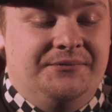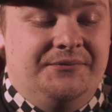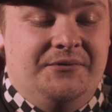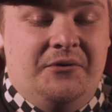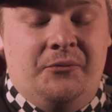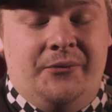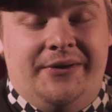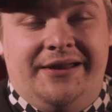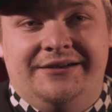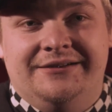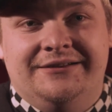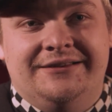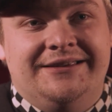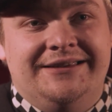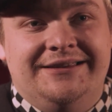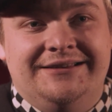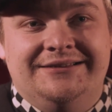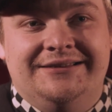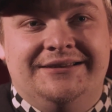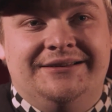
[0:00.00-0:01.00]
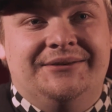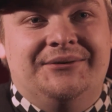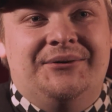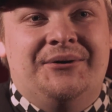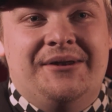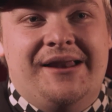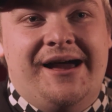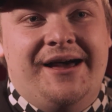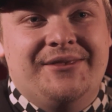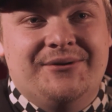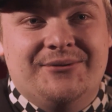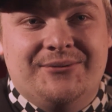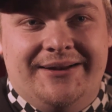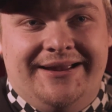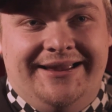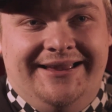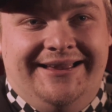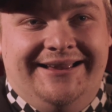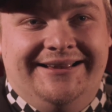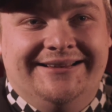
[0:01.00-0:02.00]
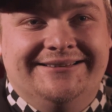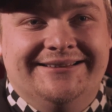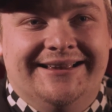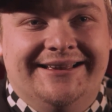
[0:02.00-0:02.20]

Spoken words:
weird kid in all other ways.